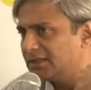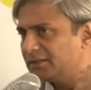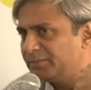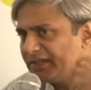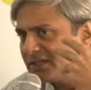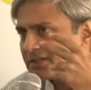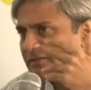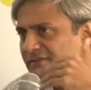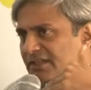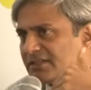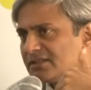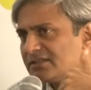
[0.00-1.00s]
The biggest of
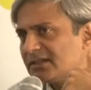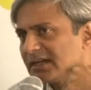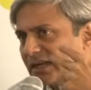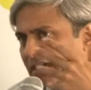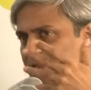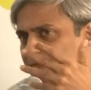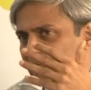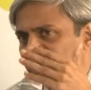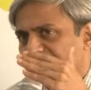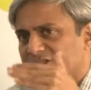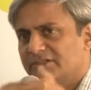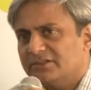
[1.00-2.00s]
these is the class
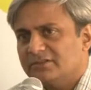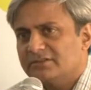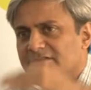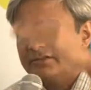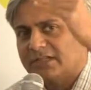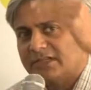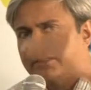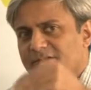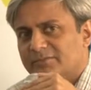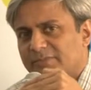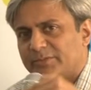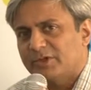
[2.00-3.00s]
variation, that
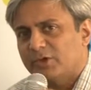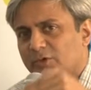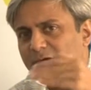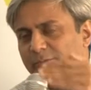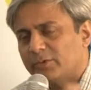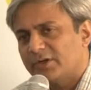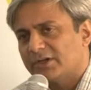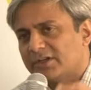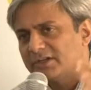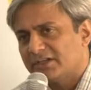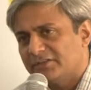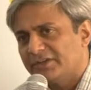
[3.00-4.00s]
people who are
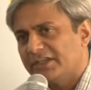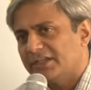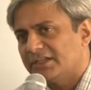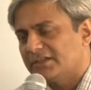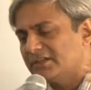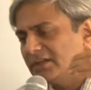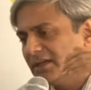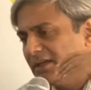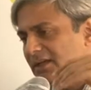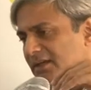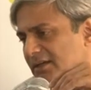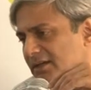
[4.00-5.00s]
poorer living in
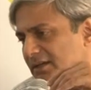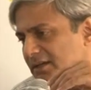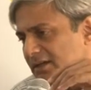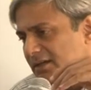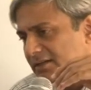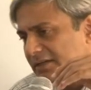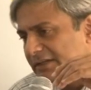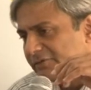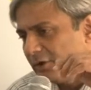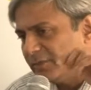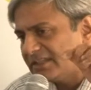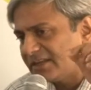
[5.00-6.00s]

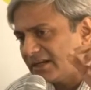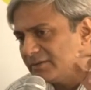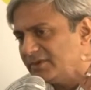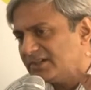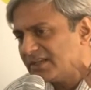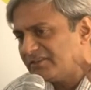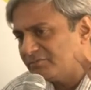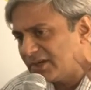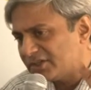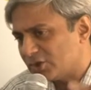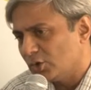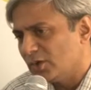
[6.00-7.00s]
informal settlements have
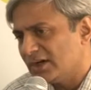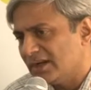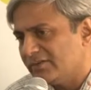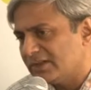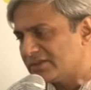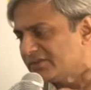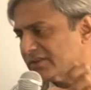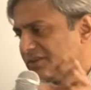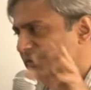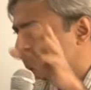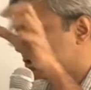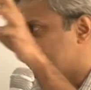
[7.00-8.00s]
much lower levels of
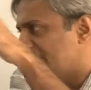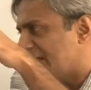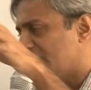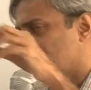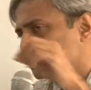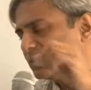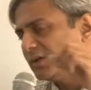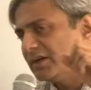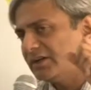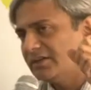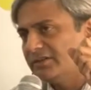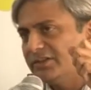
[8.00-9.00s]
citizenship than those who
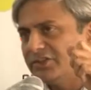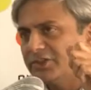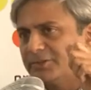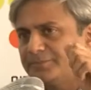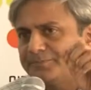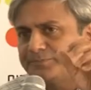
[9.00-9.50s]
are richer.